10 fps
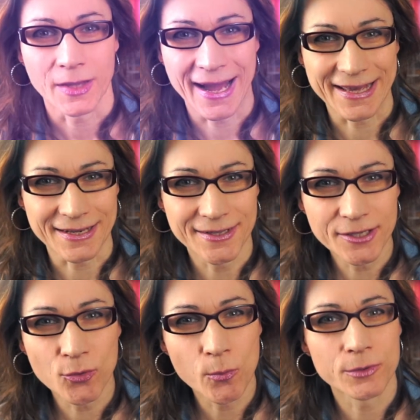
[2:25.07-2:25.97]
I
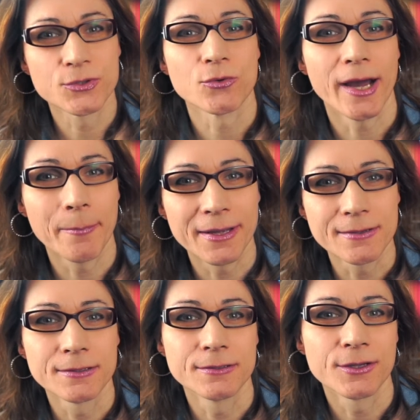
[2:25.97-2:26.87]
didn't want to
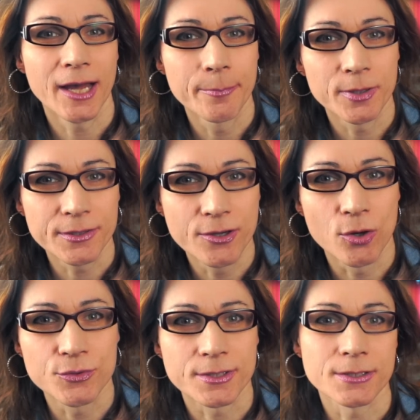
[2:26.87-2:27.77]
abandon the Apple
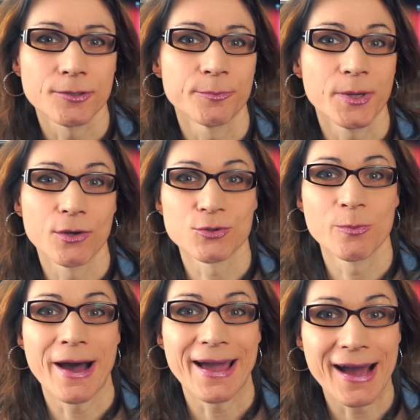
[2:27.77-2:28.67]
ecosystem because
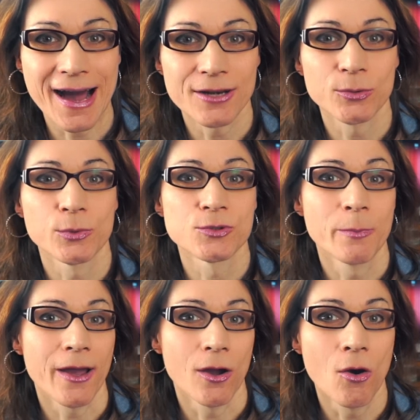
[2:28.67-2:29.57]
my heart was
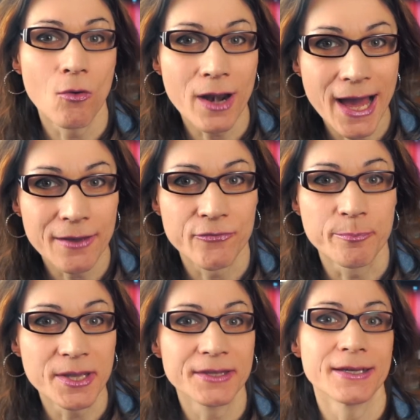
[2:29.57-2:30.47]
my whole life
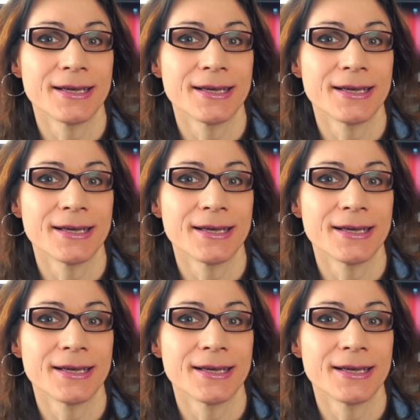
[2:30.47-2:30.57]
beating